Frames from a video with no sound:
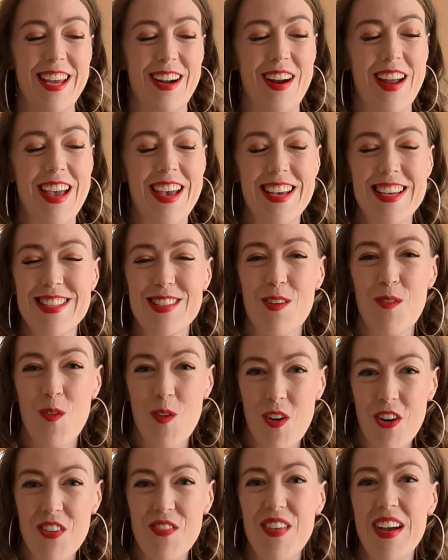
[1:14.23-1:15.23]
There is
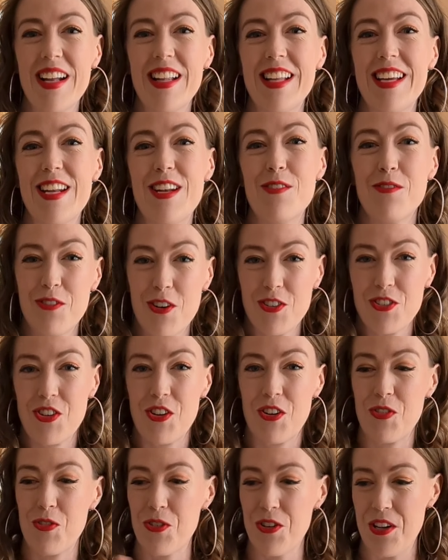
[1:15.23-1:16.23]
watermelon
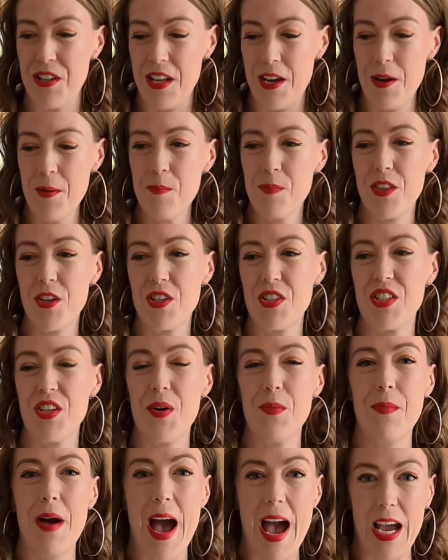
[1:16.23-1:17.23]
vodka going in there. There's
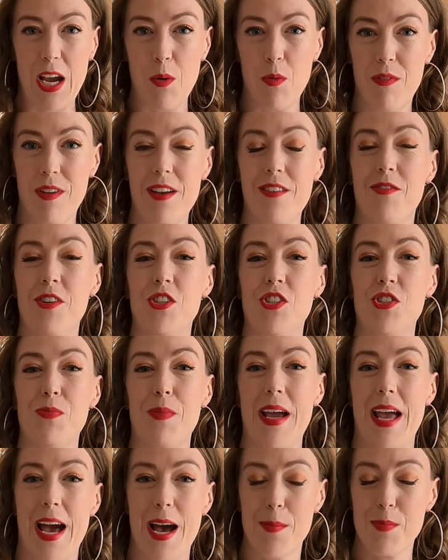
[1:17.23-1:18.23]
some Aquavit, which is
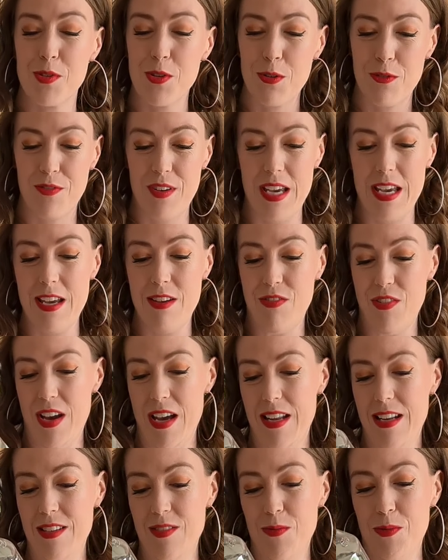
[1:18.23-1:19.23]
my absolute fave
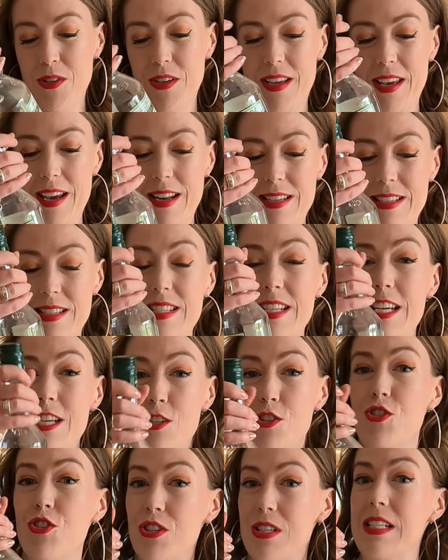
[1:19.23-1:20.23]
and we're getting
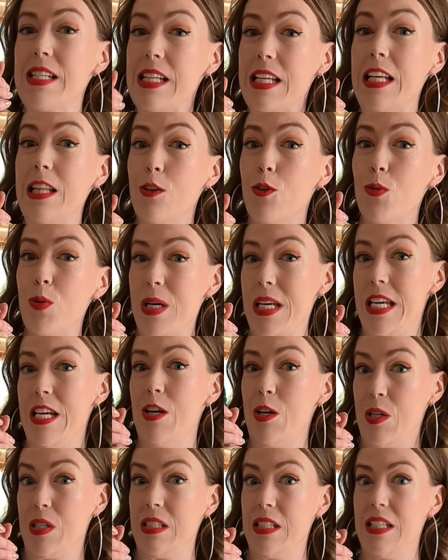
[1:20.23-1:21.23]
dangerously low
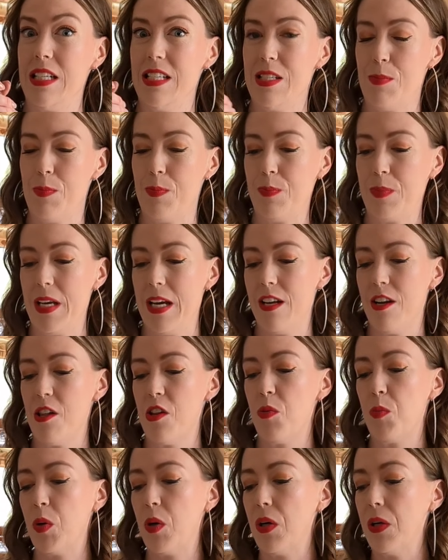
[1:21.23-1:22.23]
here. So I need to get
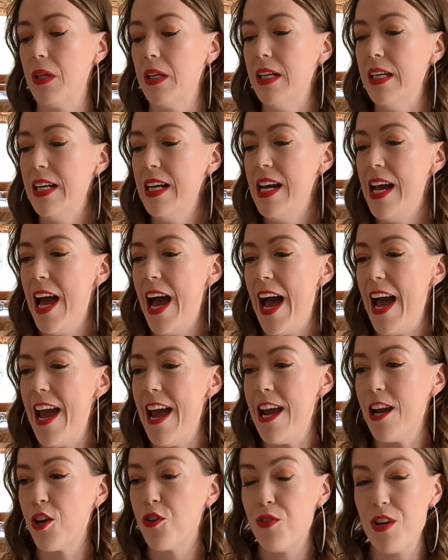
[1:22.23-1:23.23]
another bottle.
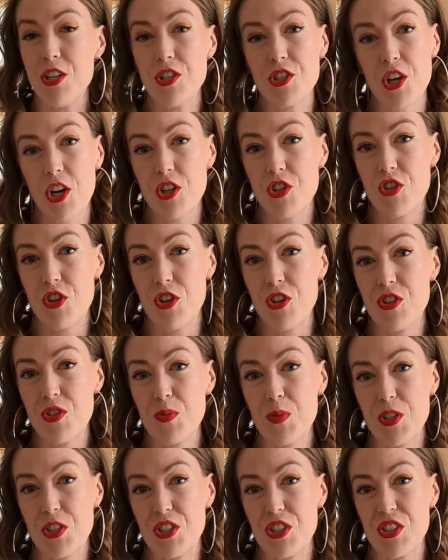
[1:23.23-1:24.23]
Uh, green
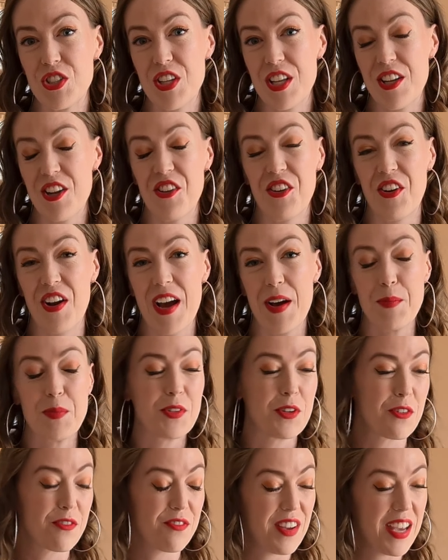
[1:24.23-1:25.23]
chartreuse, which is another
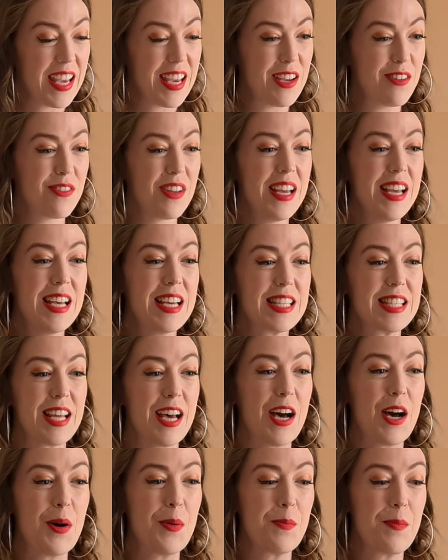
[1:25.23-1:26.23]
absolute fave,
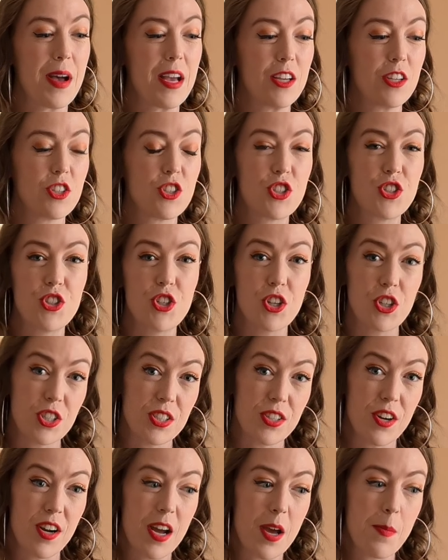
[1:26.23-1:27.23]
some sugar
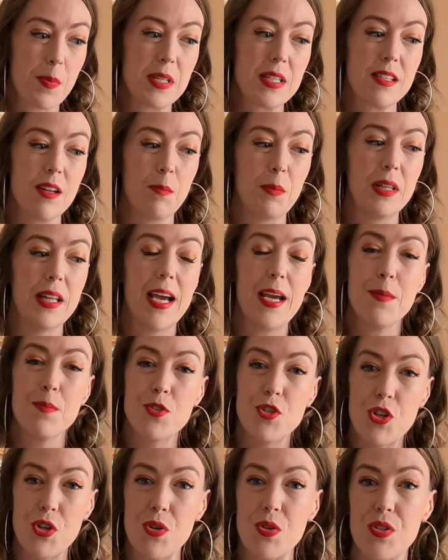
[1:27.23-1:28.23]
syrup, some
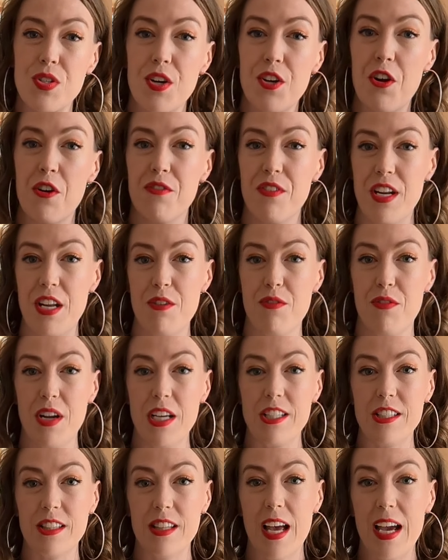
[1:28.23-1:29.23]
lime juice. I don't have any
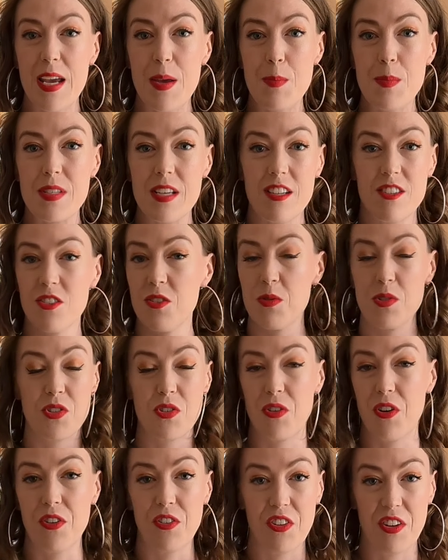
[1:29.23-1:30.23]
fresh limes. I don't know what's
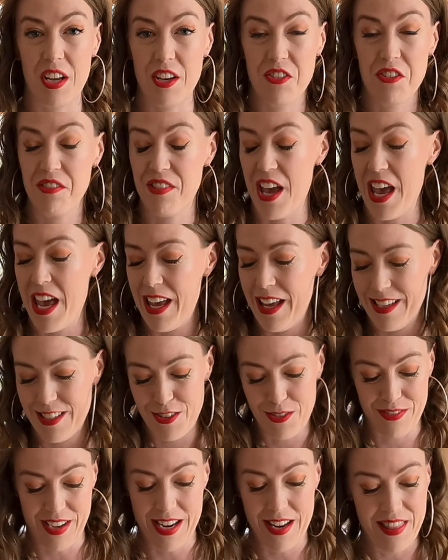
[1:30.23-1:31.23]
going on today. I don't, I
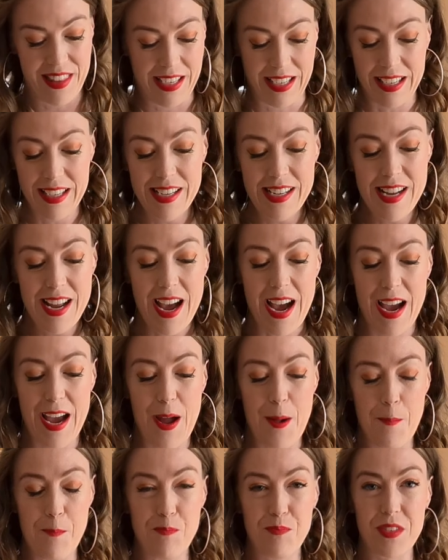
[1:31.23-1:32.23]
don't have anything.
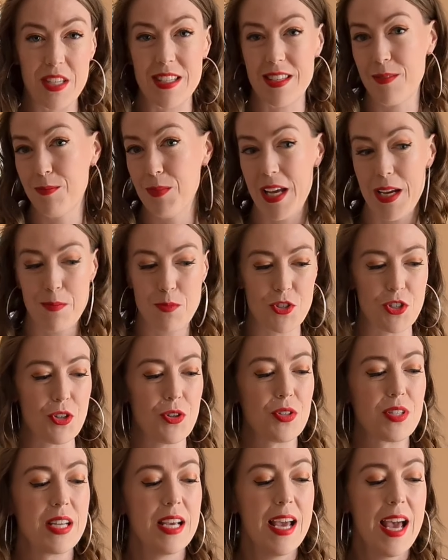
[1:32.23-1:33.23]
Um, some lime
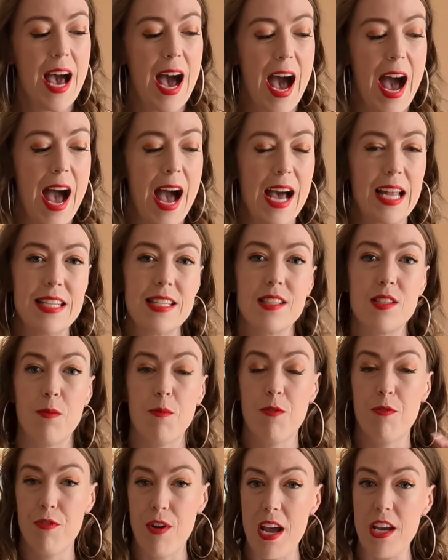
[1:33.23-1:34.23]
juice and
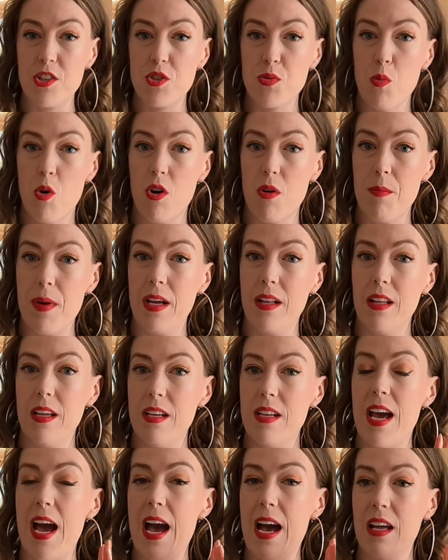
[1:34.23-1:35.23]
some fresh
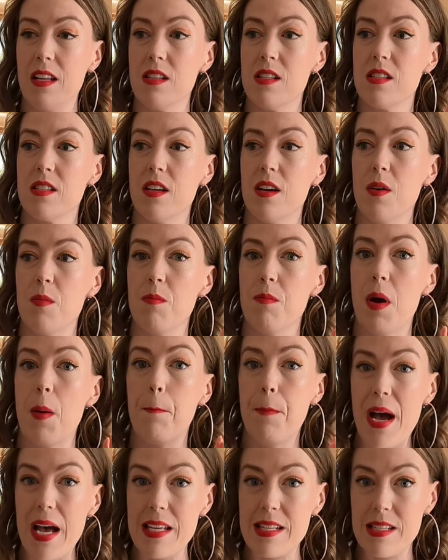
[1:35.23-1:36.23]
watermelon and some
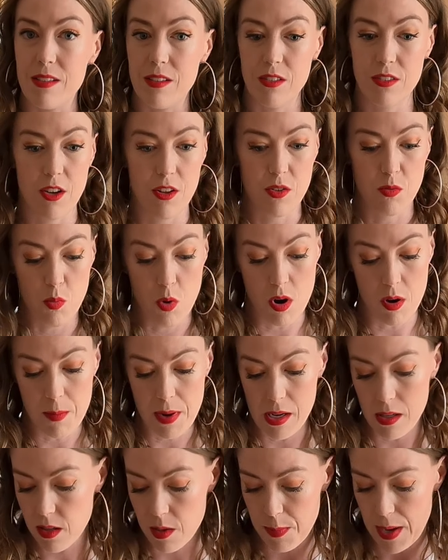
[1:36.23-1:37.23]
basil. Now the
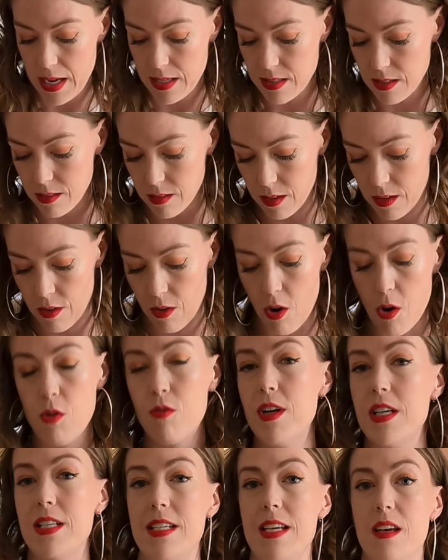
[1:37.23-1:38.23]
watermelon and the basil are
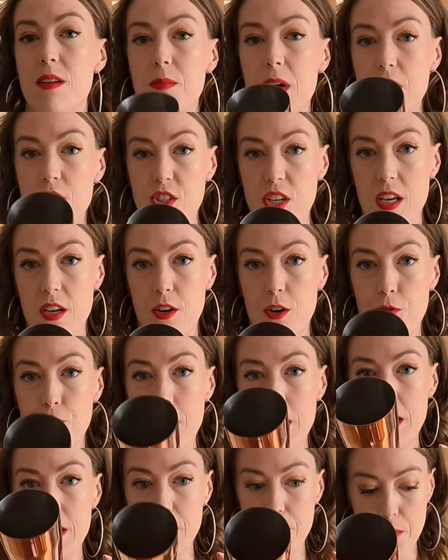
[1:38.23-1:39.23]
already in my shaker
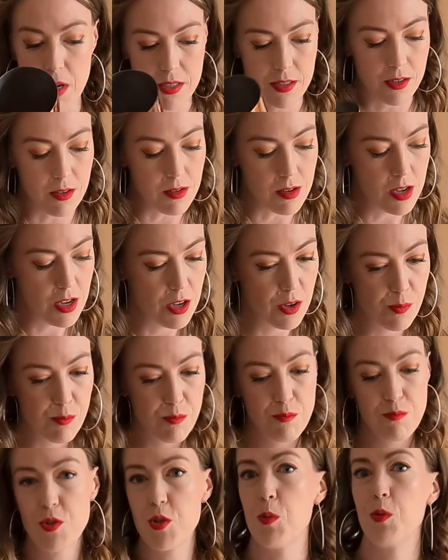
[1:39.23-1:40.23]
ready to muddle,
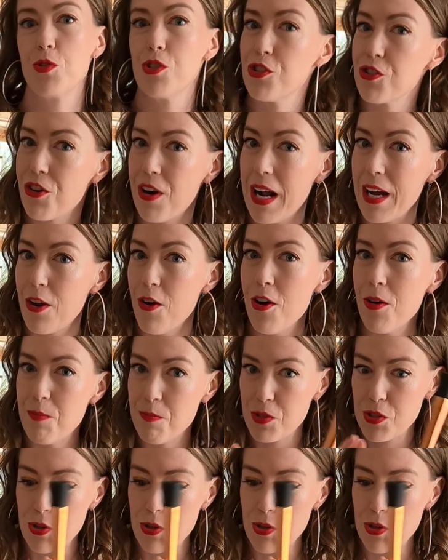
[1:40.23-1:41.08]
so we'll just crack on.